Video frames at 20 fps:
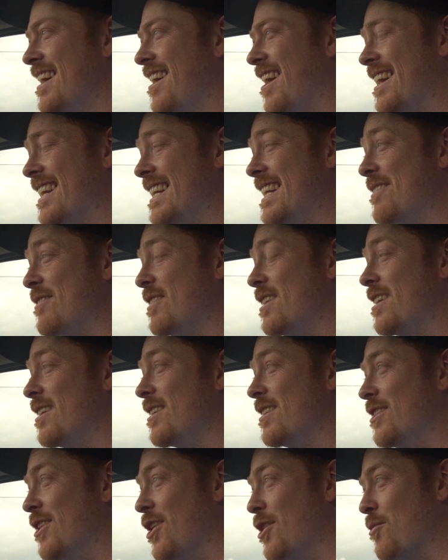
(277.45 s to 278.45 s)
I didn't
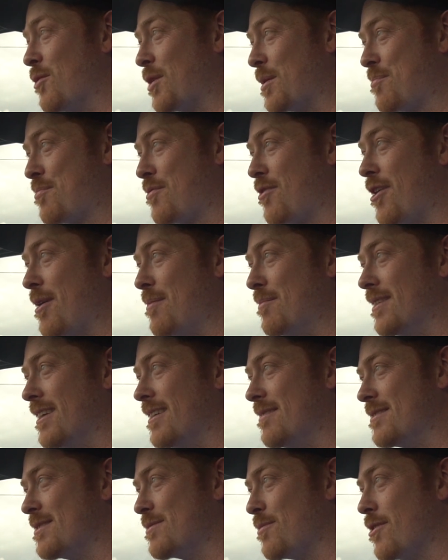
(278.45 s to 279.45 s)
even know what a prime
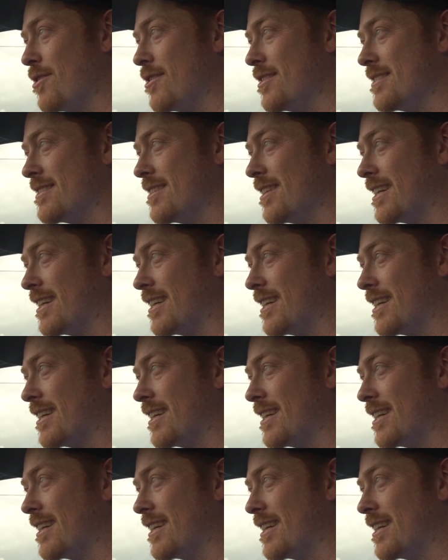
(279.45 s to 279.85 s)
lens was.